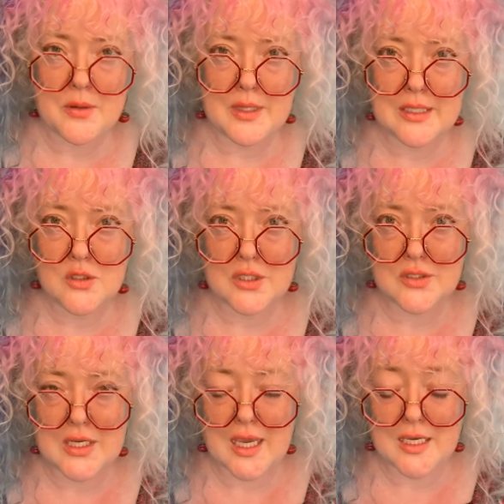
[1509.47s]
in there just
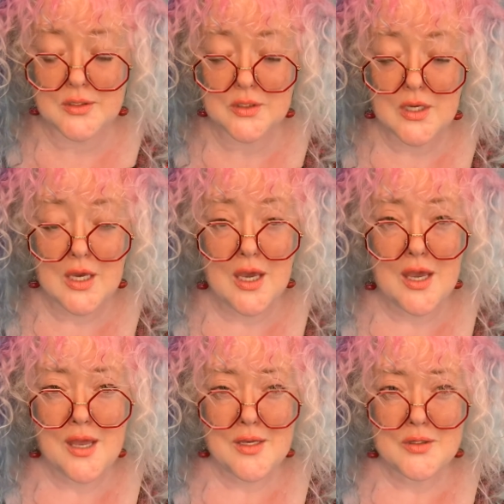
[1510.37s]
in case.
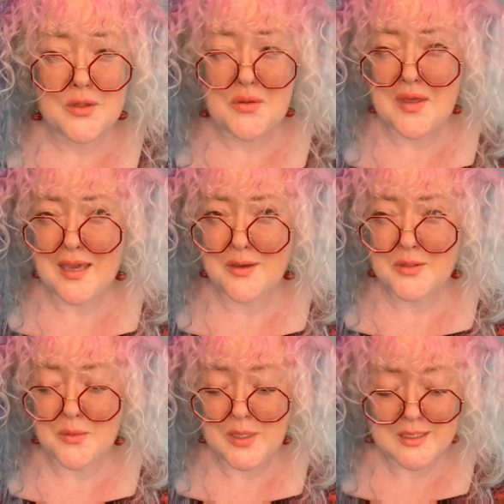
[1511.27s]
So thank you
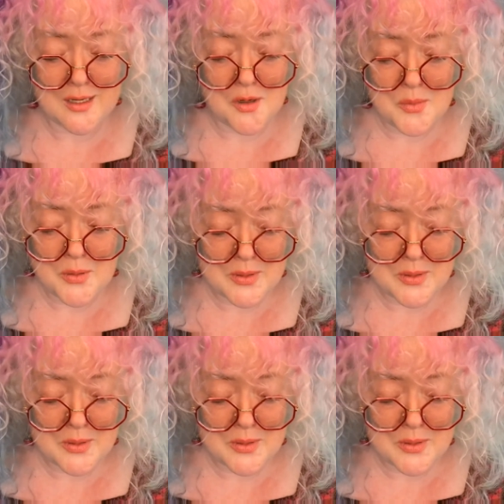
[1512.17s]
so much. I hope you